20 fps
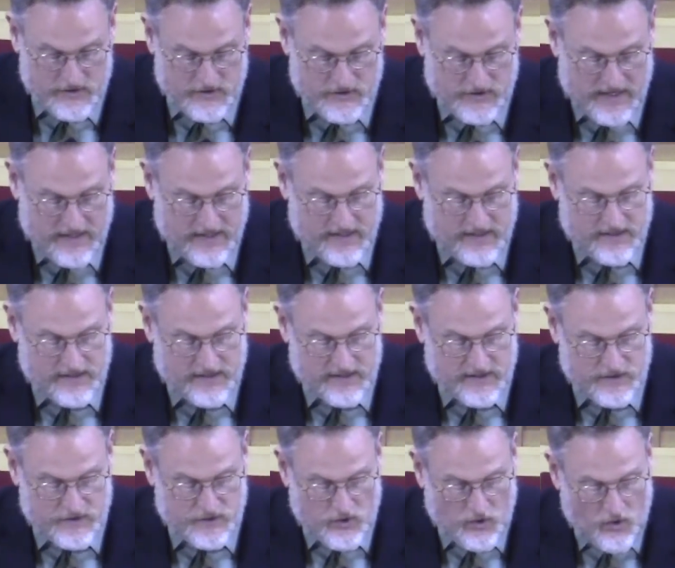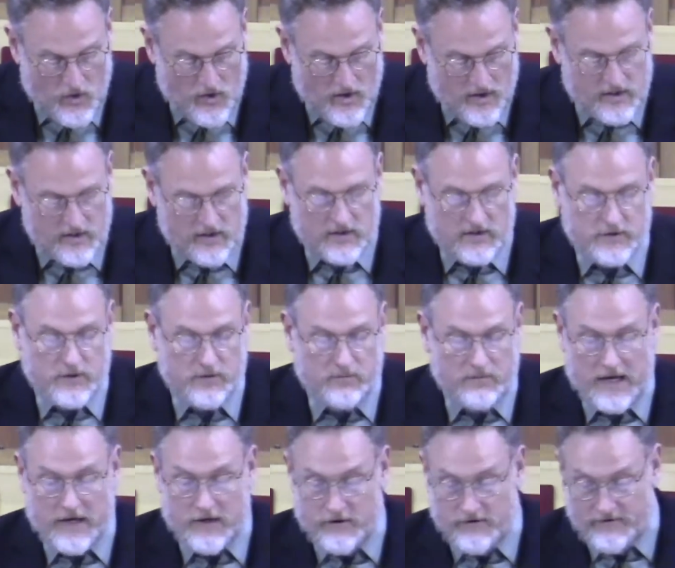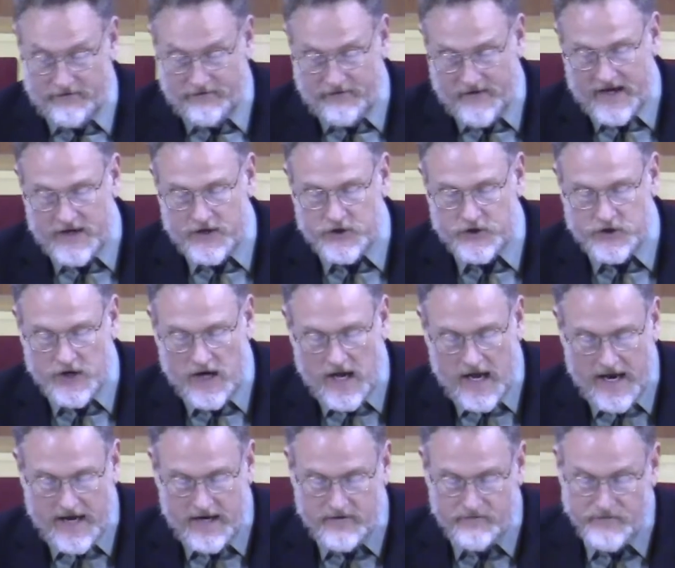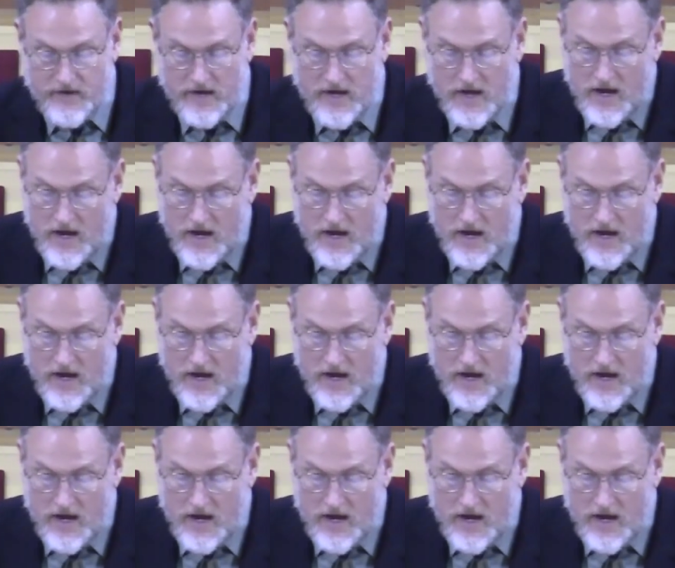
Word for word: Second is oil to make your face shine.